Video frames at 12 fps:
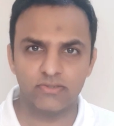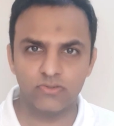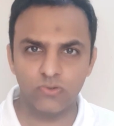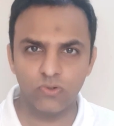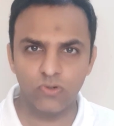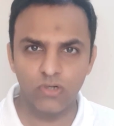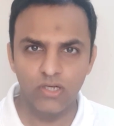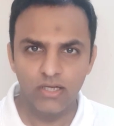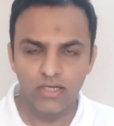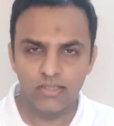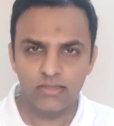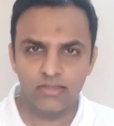So
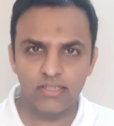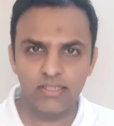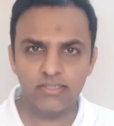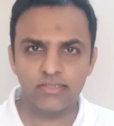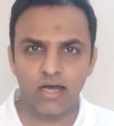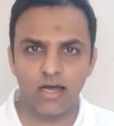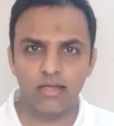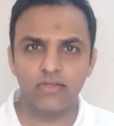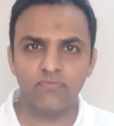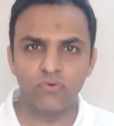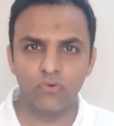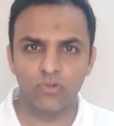these are
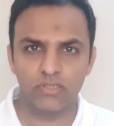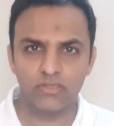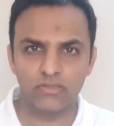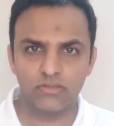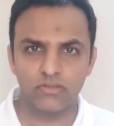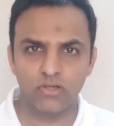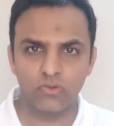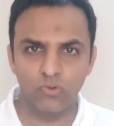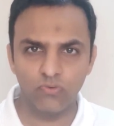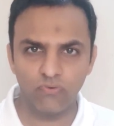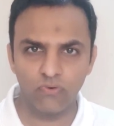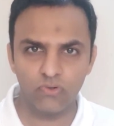the floaters, the
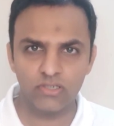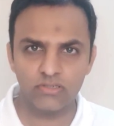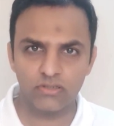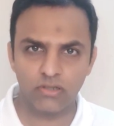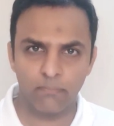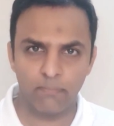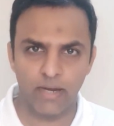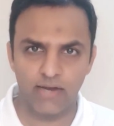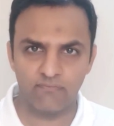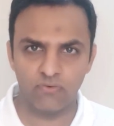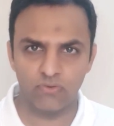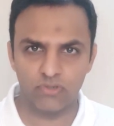good floaters or the
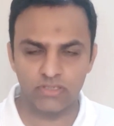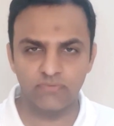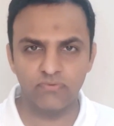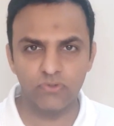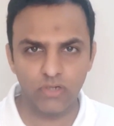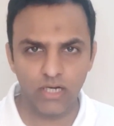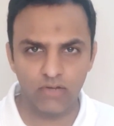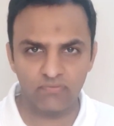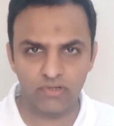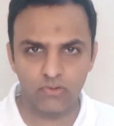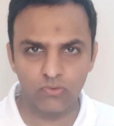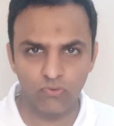bad floaters. If you are
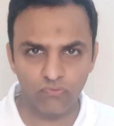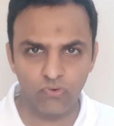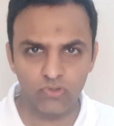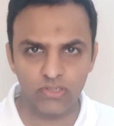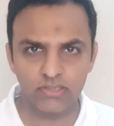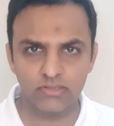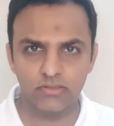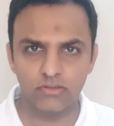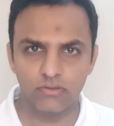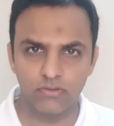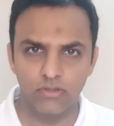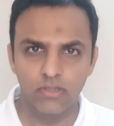having good floaters,
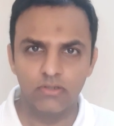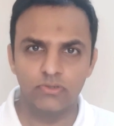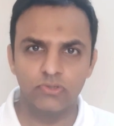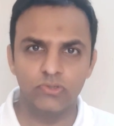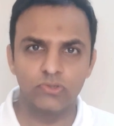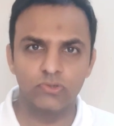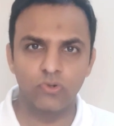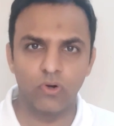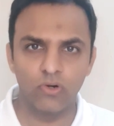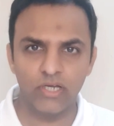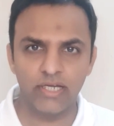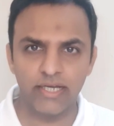you
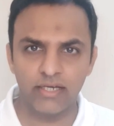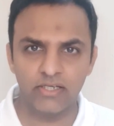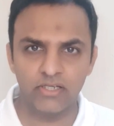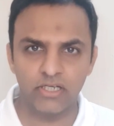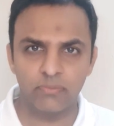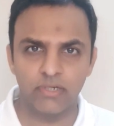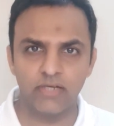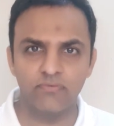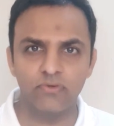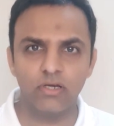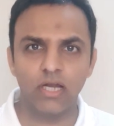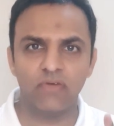don't need any treatment.
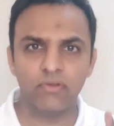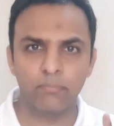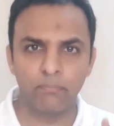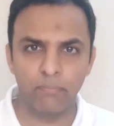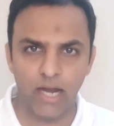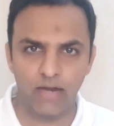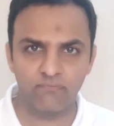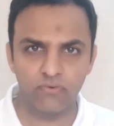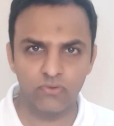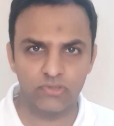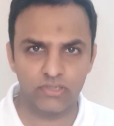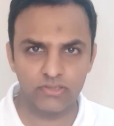If you are having bad
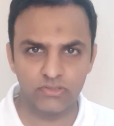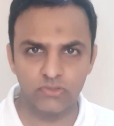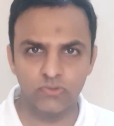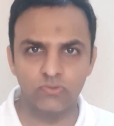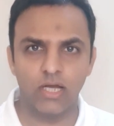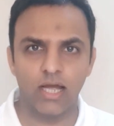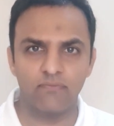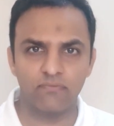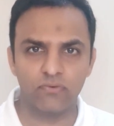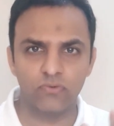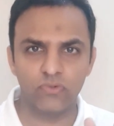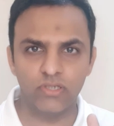floaters, you
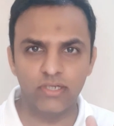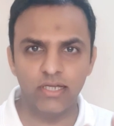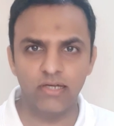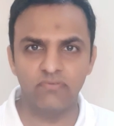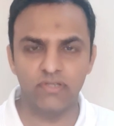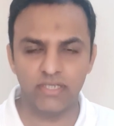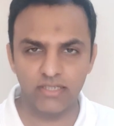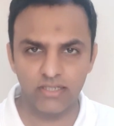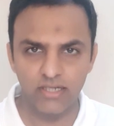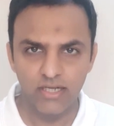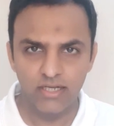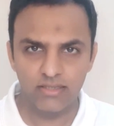have to deal with it.
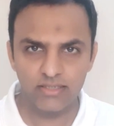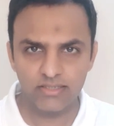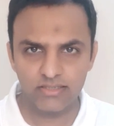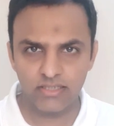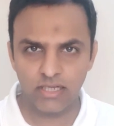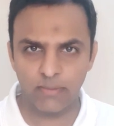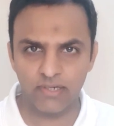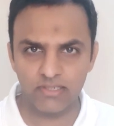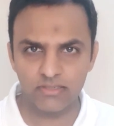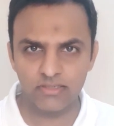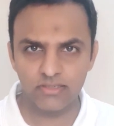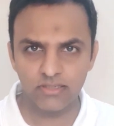This is an
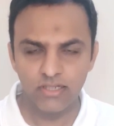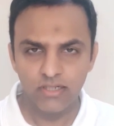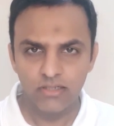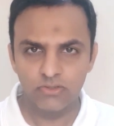emergency.